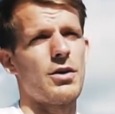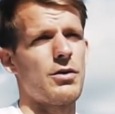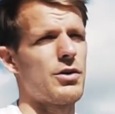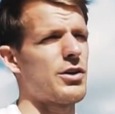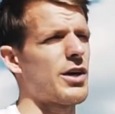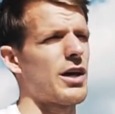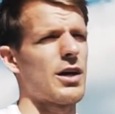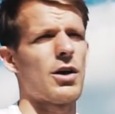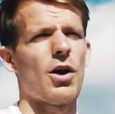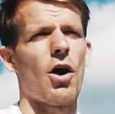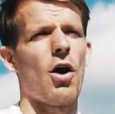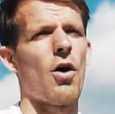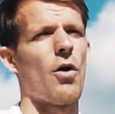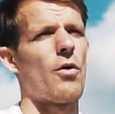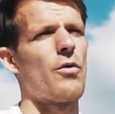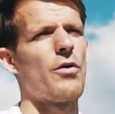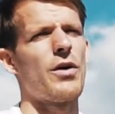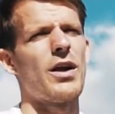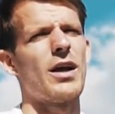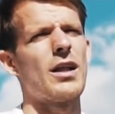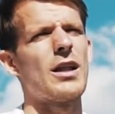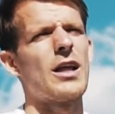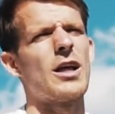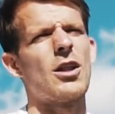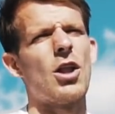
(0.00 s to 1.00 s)
can go a
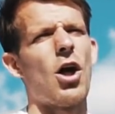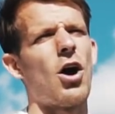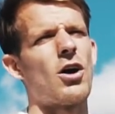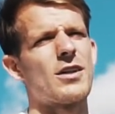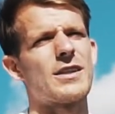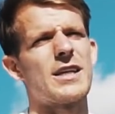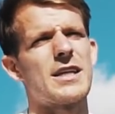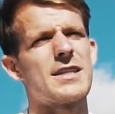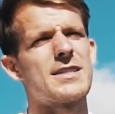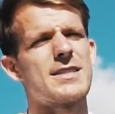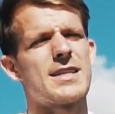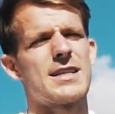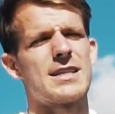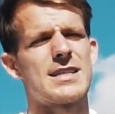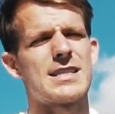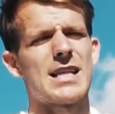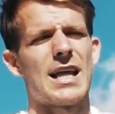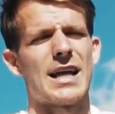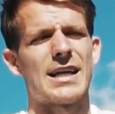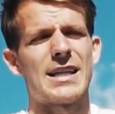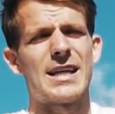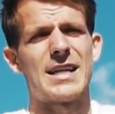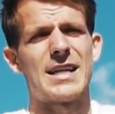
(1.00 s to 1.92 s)
really long distance like